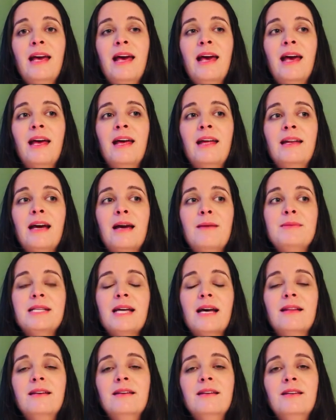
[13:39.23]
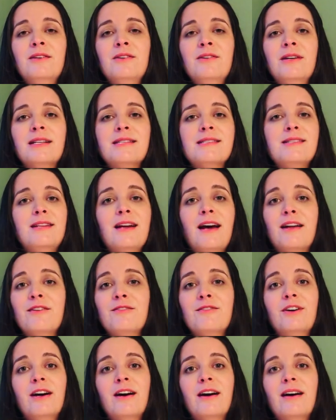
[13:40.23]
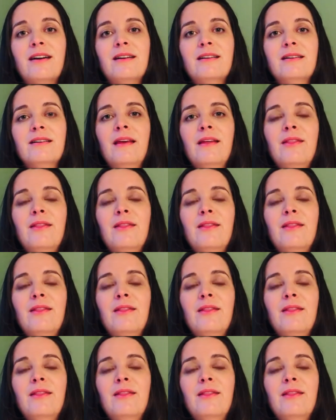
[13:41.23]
and I'm telling you, it's not of God.